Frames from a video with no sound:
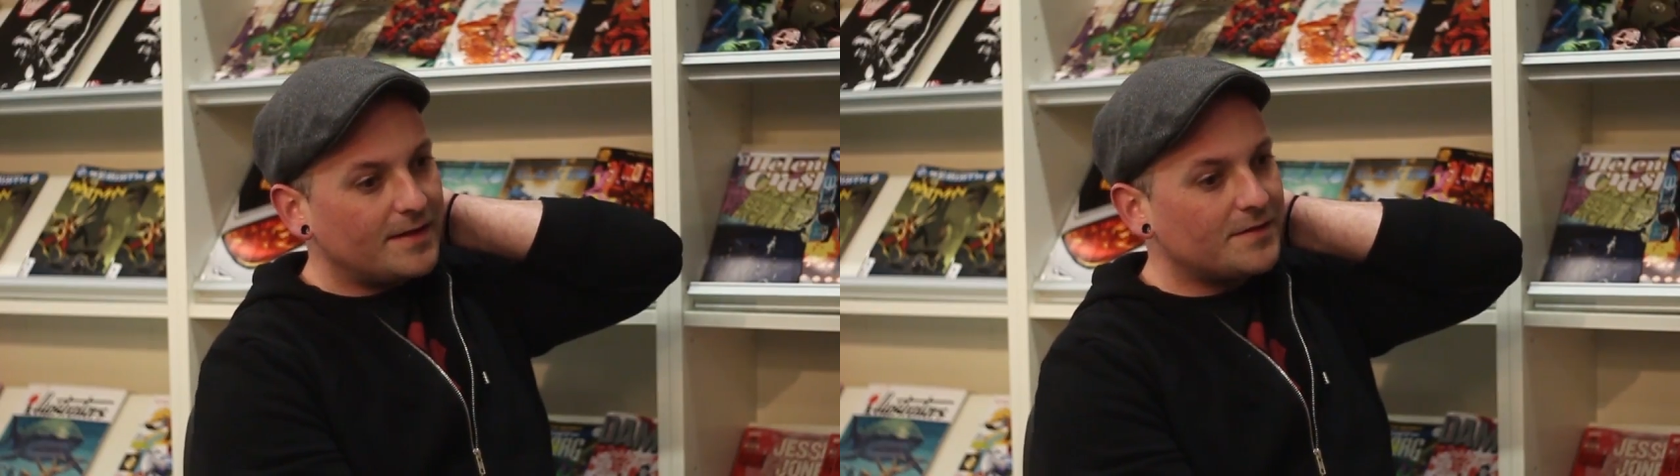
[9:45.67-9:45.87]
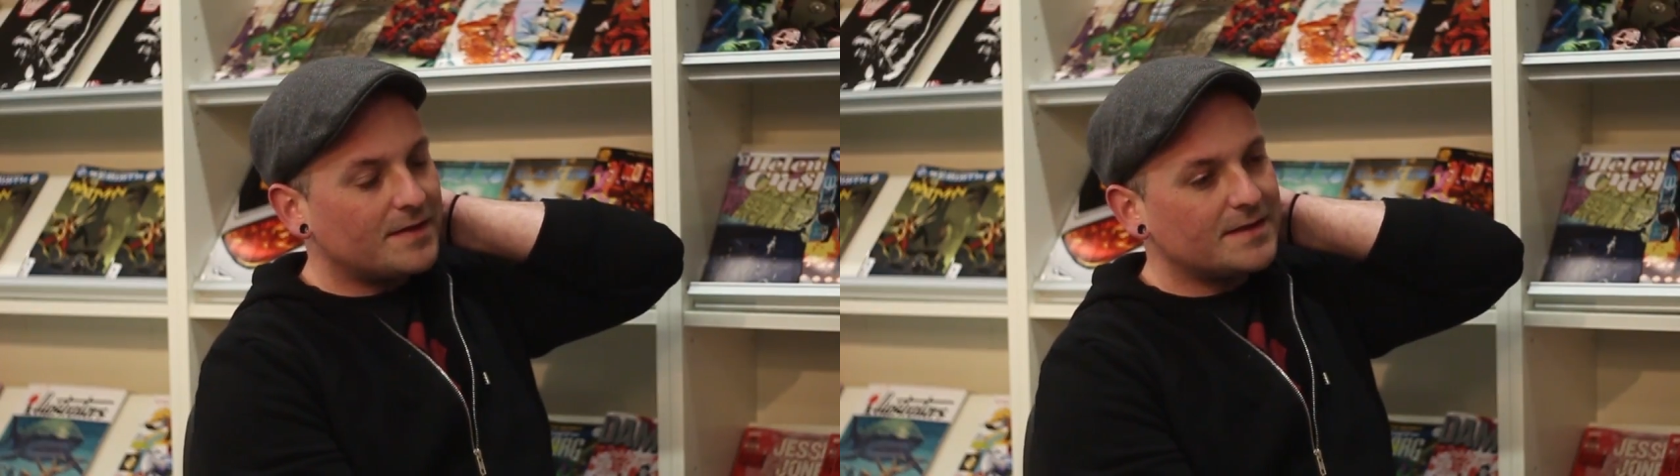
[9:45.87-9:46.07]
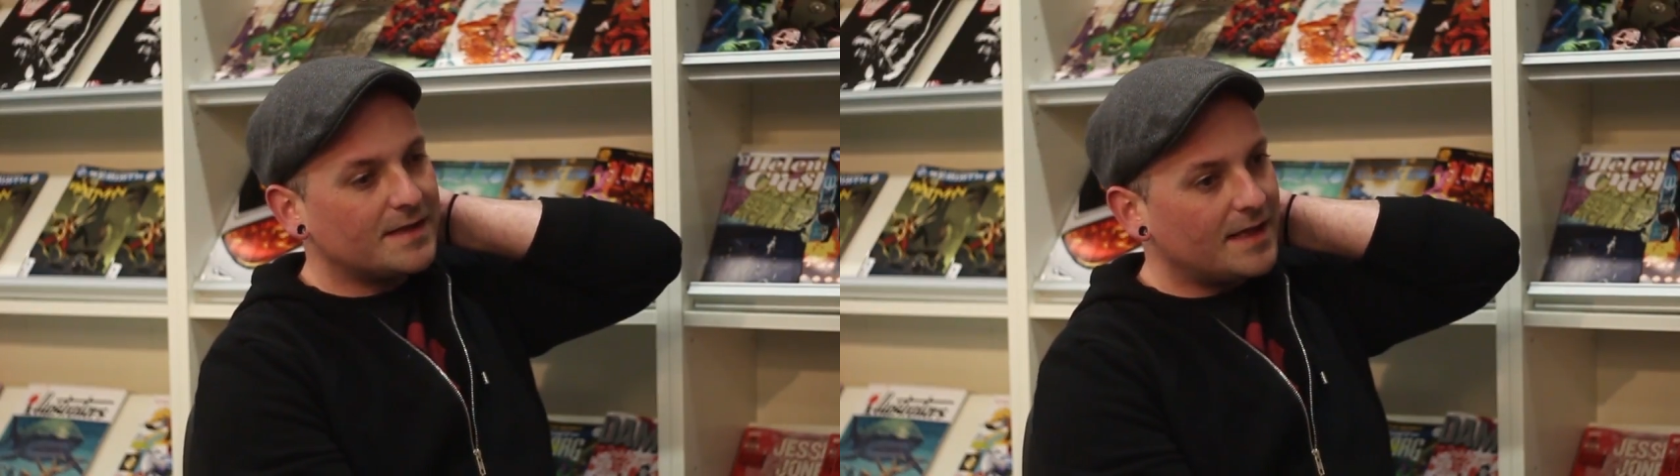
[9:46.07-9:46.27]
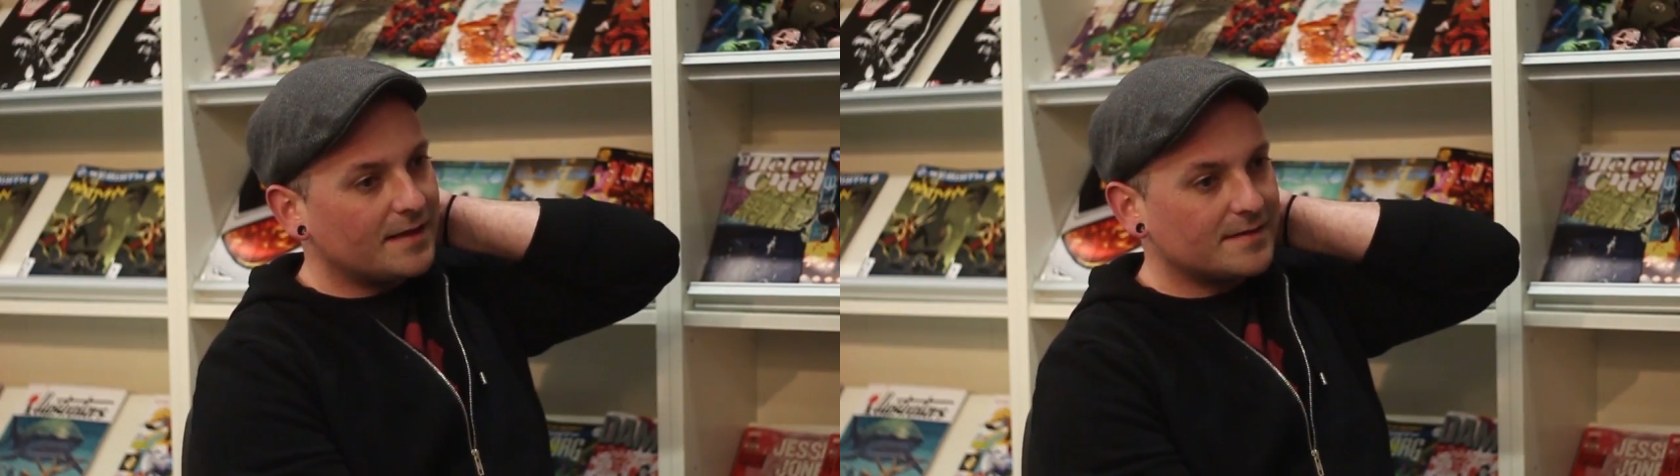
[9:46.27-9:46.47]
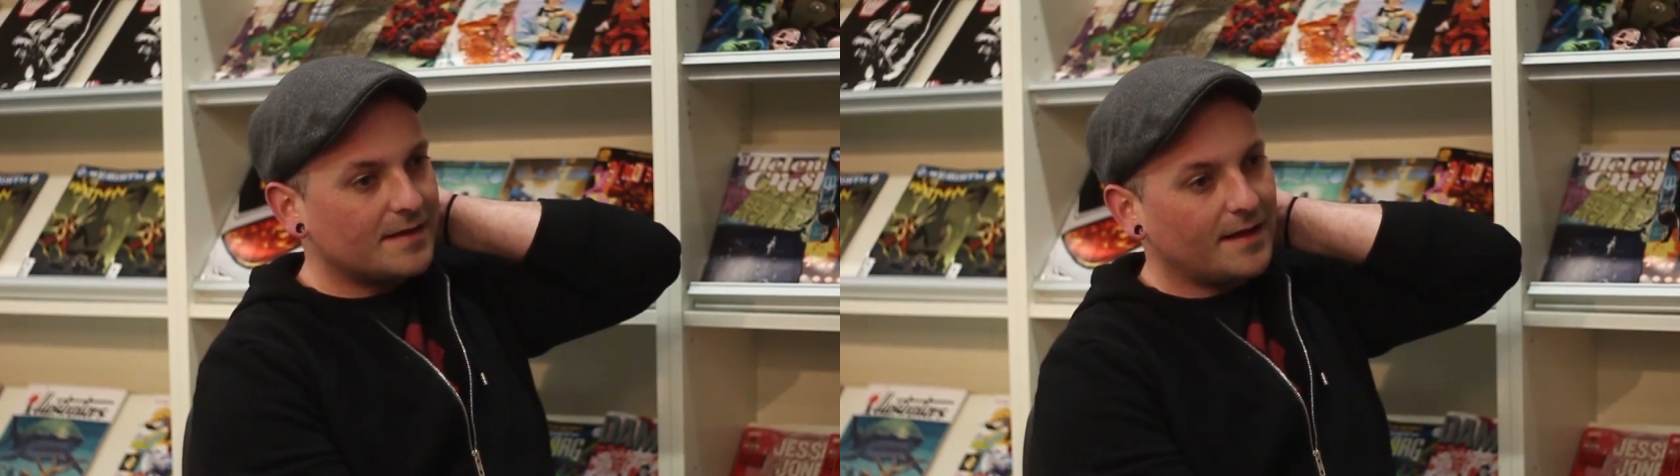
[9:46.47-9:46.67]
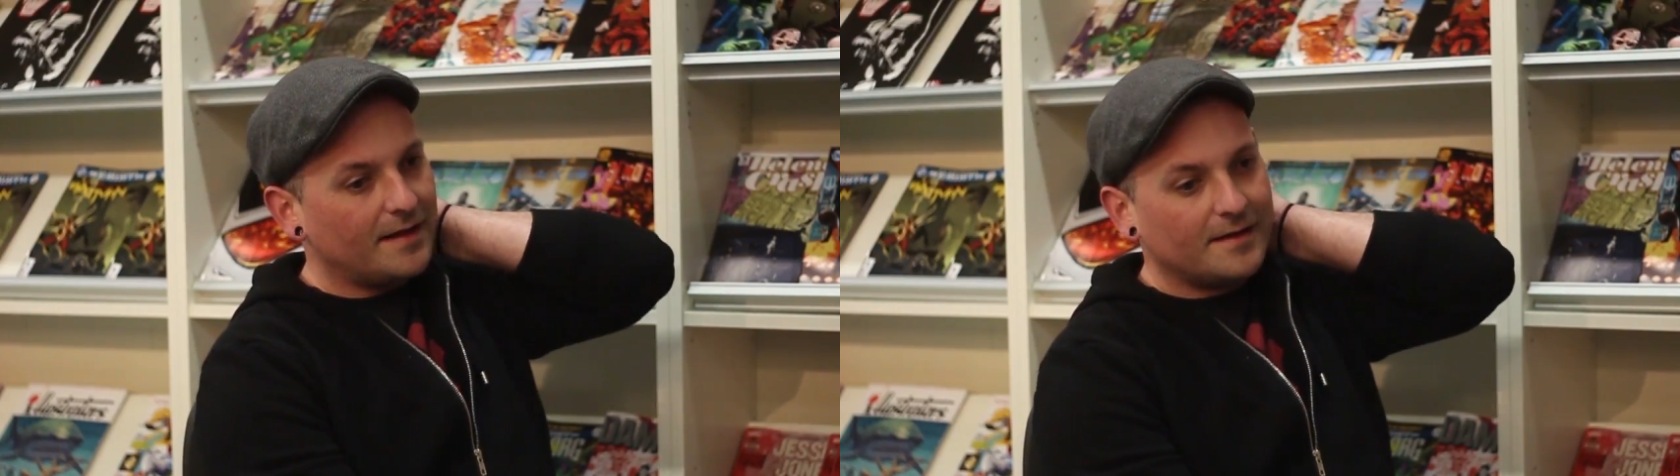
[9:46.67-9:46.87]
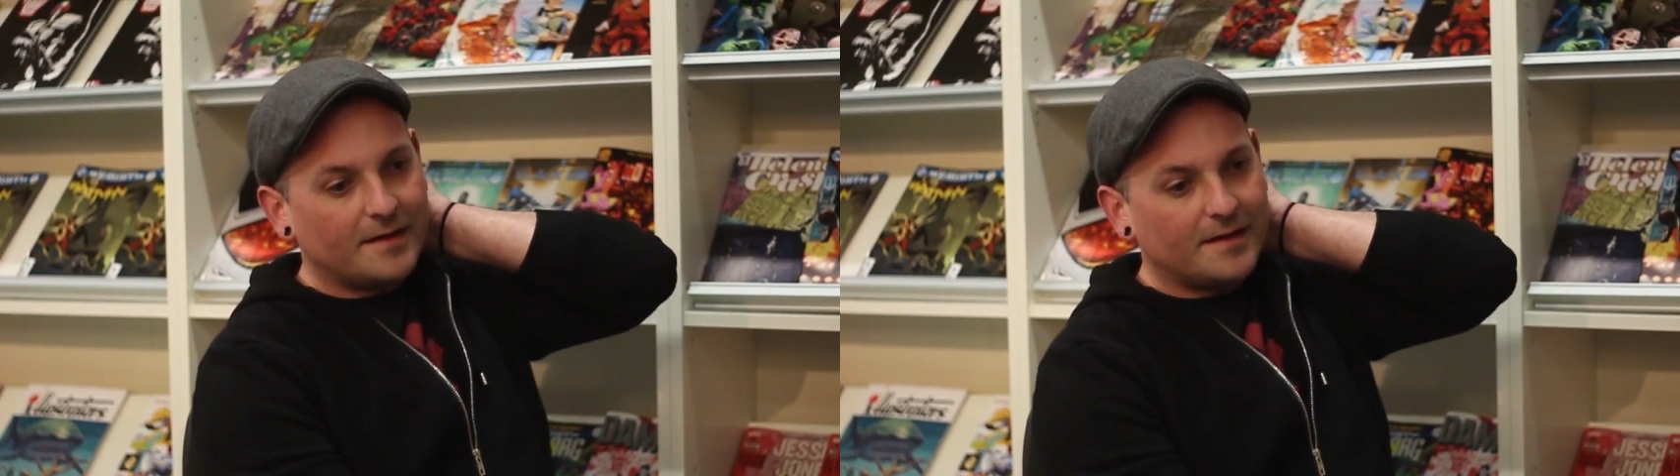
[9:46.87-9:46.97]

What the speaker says: interesting things like